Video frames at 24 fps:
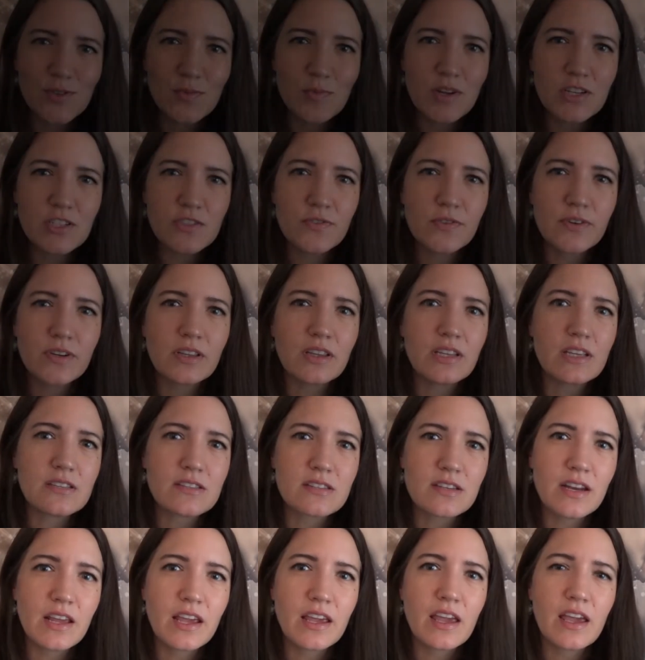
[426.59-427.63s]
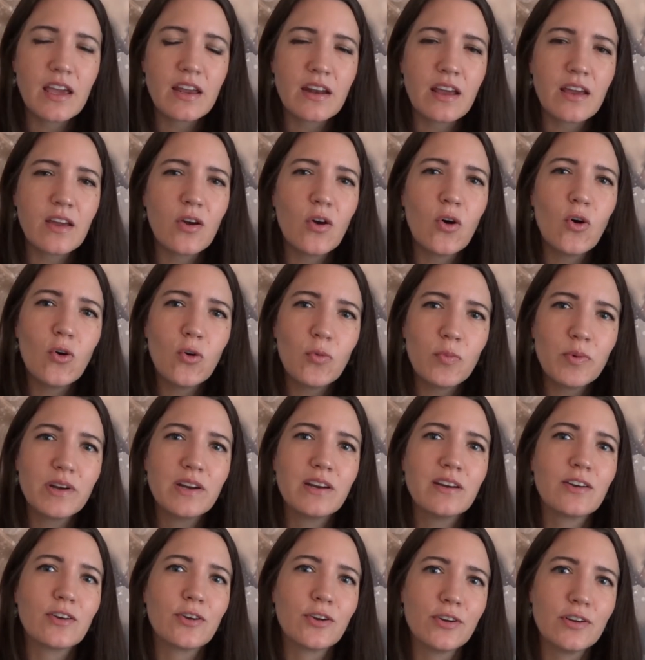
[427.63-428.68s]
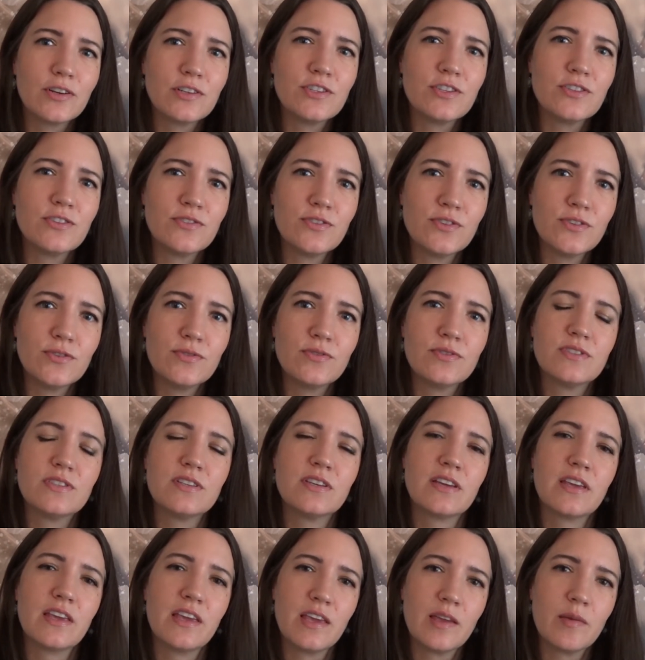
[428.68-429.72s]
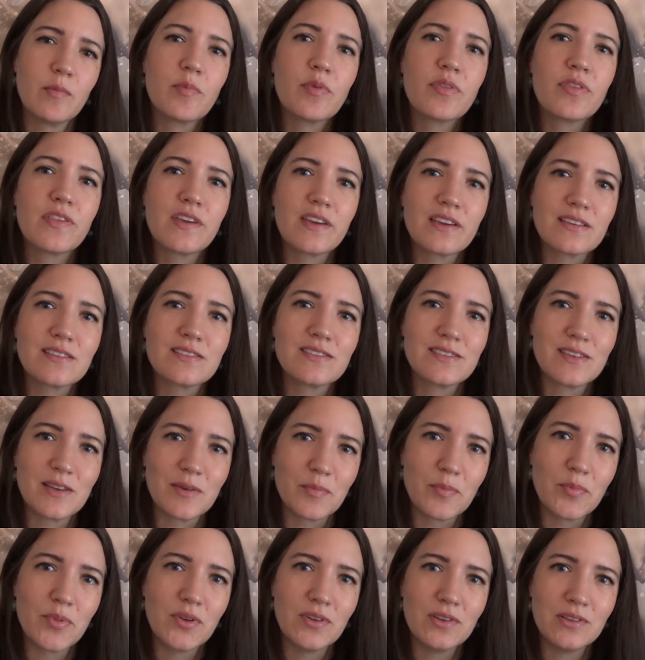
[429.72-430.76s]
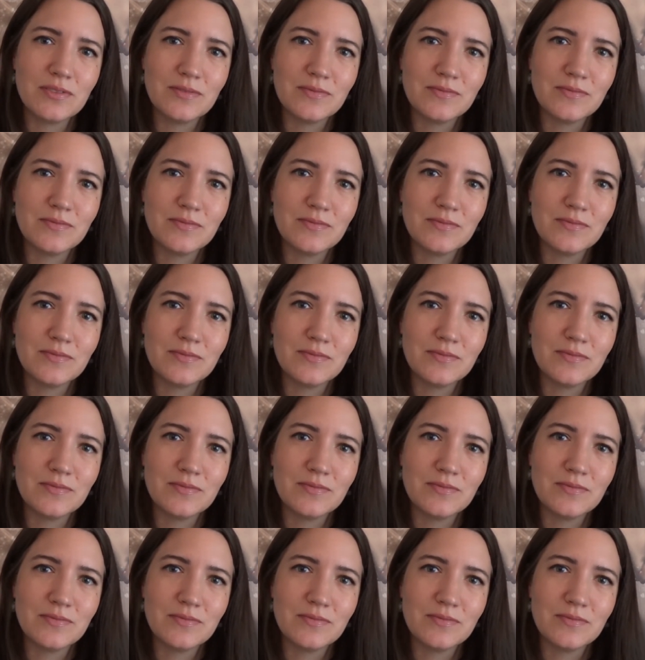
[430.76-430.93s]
much for listening, and I hope it encourages you to keep things simple.